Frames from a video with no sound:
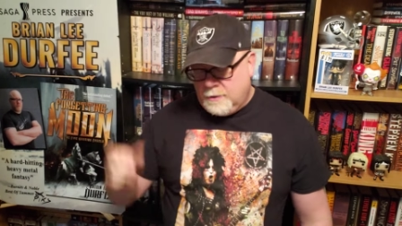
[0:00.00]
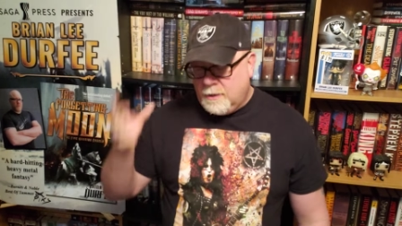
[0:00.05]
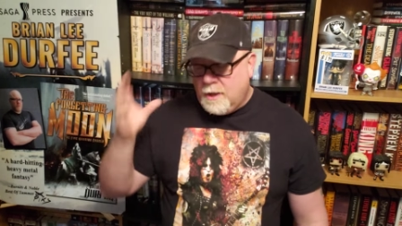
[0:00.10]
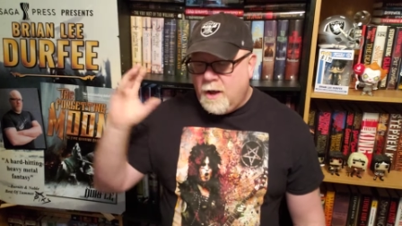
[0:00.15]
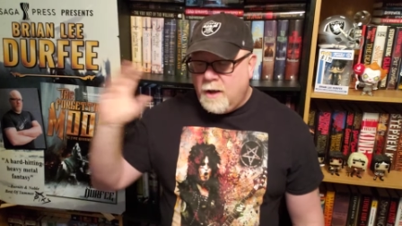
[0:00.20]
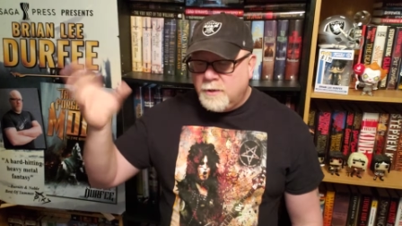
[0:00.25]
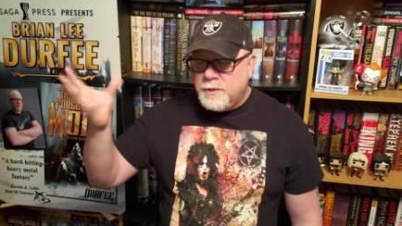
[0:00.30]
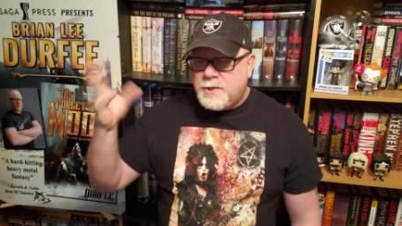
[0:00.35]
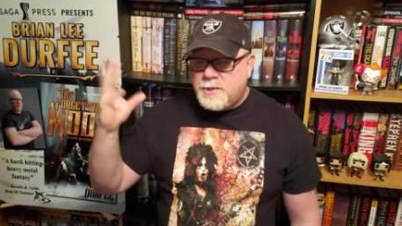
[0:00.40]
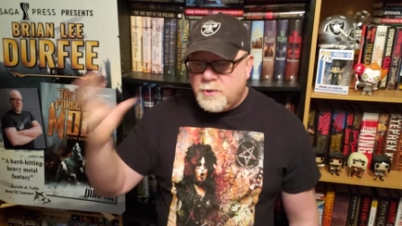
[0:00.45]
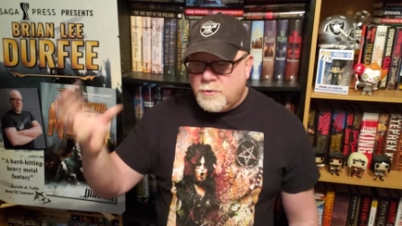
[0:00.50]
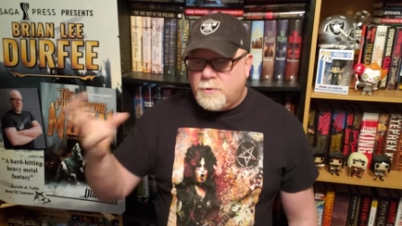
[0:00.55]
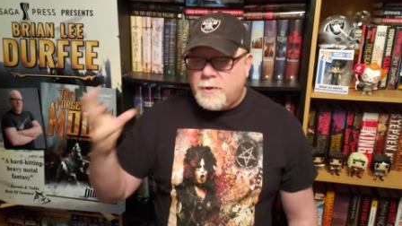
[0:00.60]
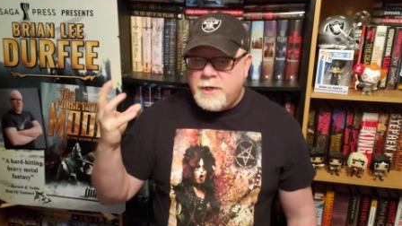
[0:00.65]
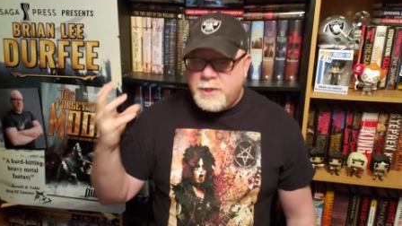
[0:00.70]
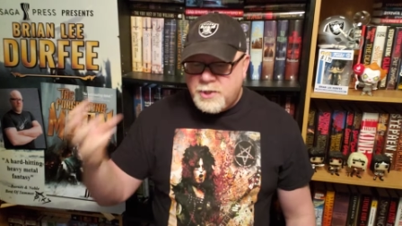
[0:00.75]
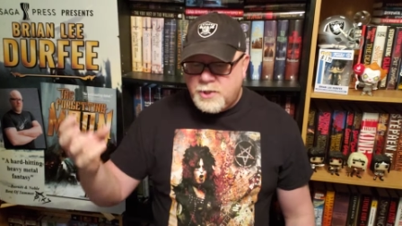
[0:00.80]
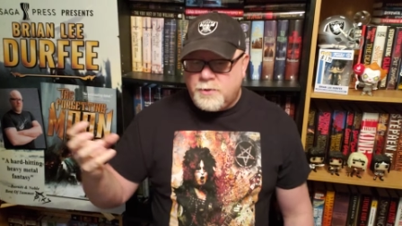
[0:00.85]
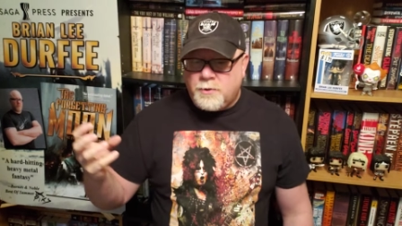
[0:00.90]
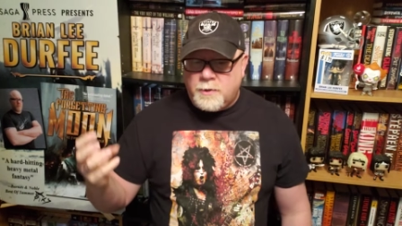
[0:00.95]
Long
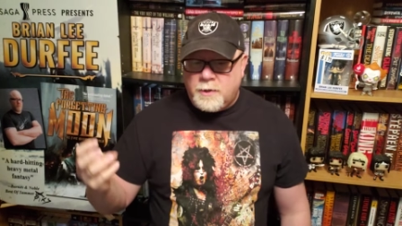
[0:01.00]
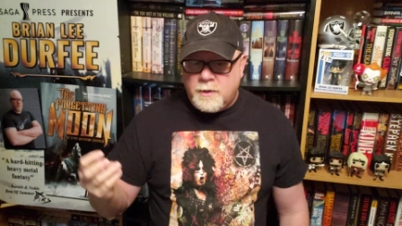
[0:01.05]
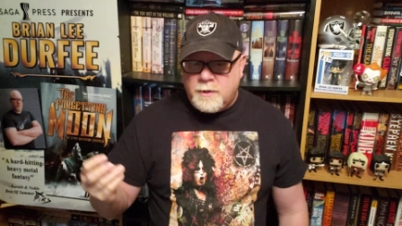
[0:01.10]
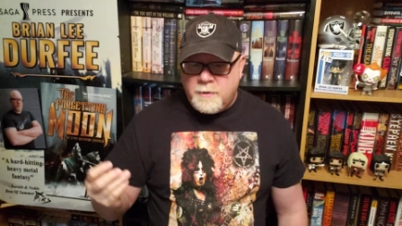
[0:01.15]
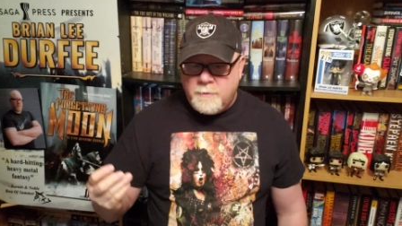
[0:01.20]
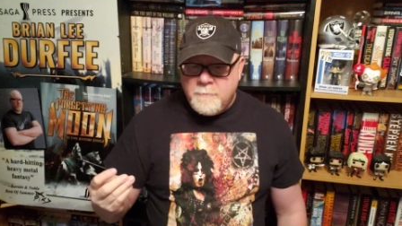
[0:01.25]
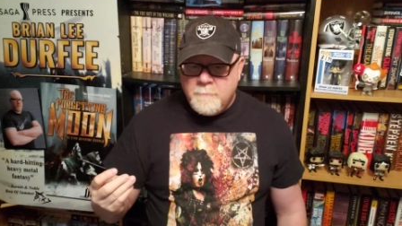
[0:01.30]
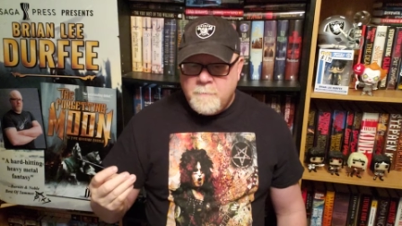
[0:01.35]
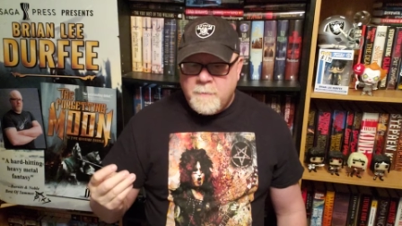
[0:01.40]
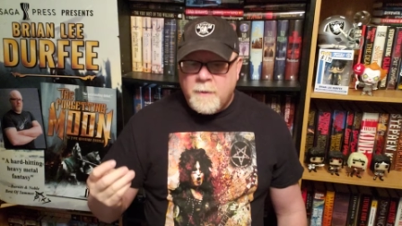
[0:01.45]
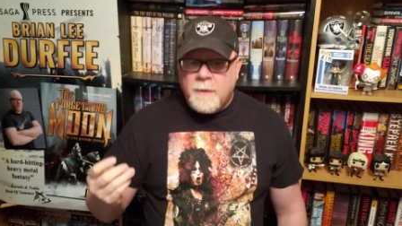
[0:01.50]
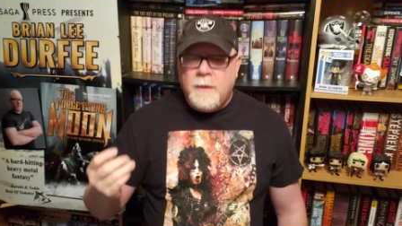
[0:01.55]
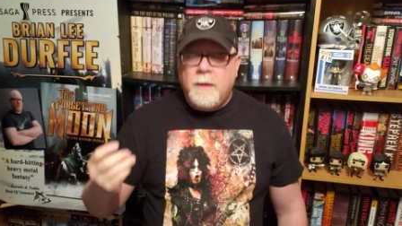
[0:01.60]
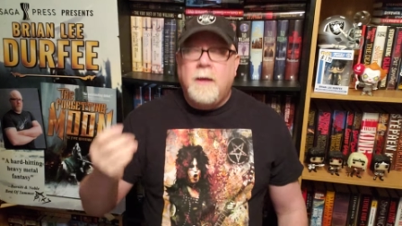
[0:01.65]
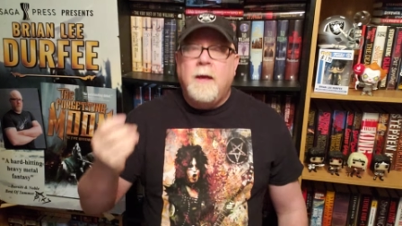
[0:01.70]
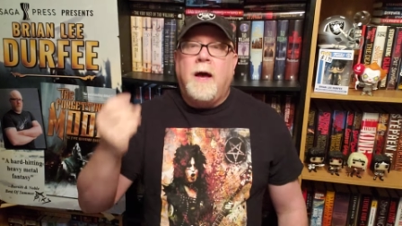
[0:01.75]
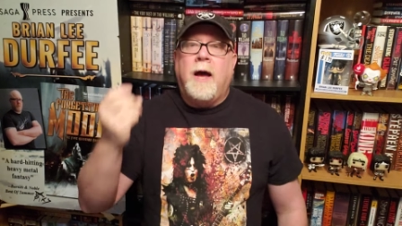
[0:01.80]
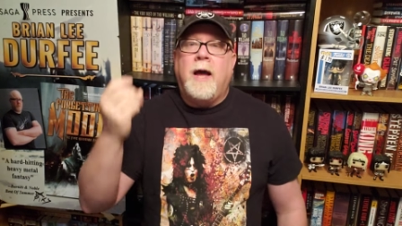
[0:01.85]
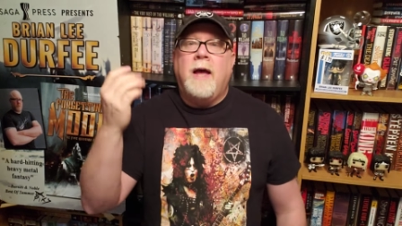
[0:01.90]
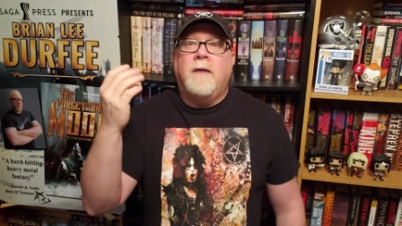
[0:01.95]
story short,
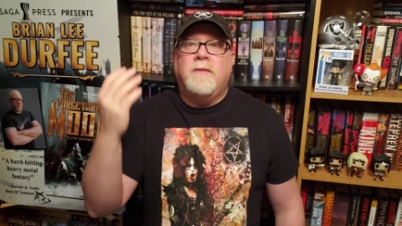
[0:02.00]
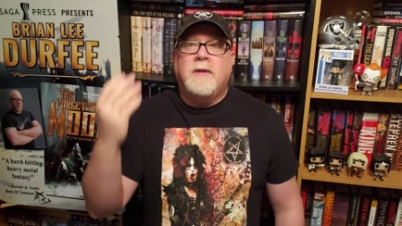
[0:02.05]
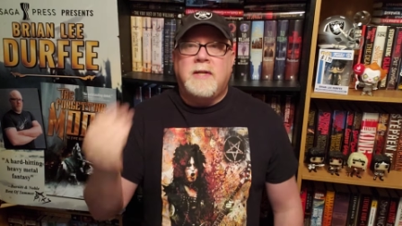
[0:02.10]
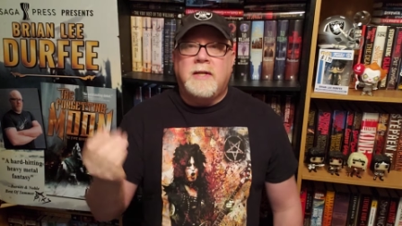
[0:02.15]
I have